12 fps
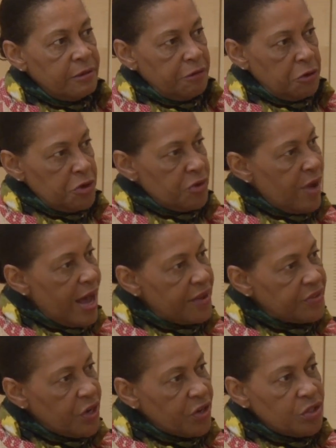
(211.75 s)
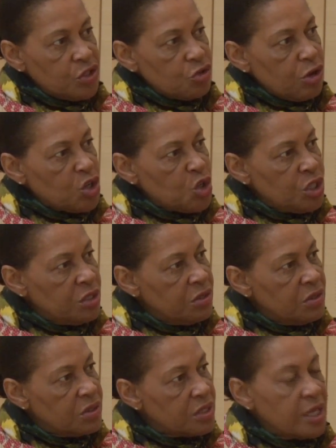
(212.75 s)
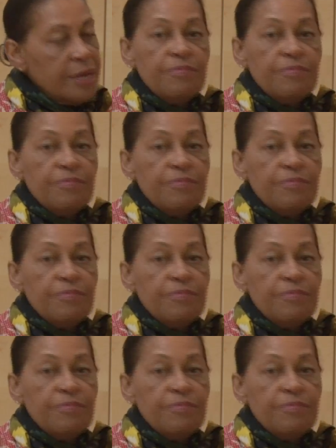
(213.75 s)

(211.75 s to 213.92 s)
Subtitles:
Photographs are constructions.